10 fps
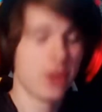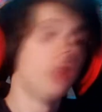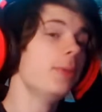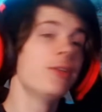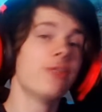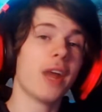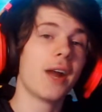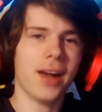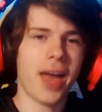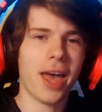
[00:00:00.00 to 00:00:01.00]
To be
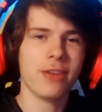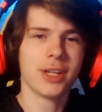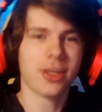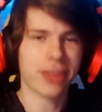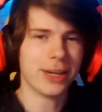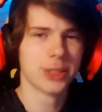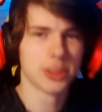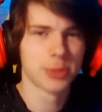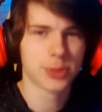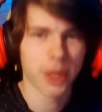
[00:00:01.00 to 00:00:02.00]
fair, having a thousand
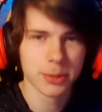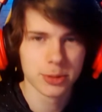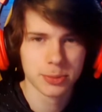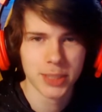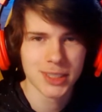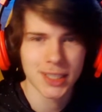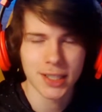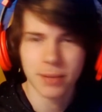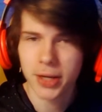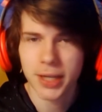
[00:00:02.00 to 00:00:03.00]
subscribers was
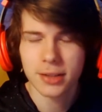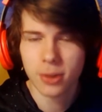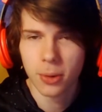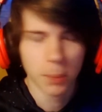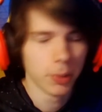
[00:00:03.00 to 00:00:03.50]
basically my end goal,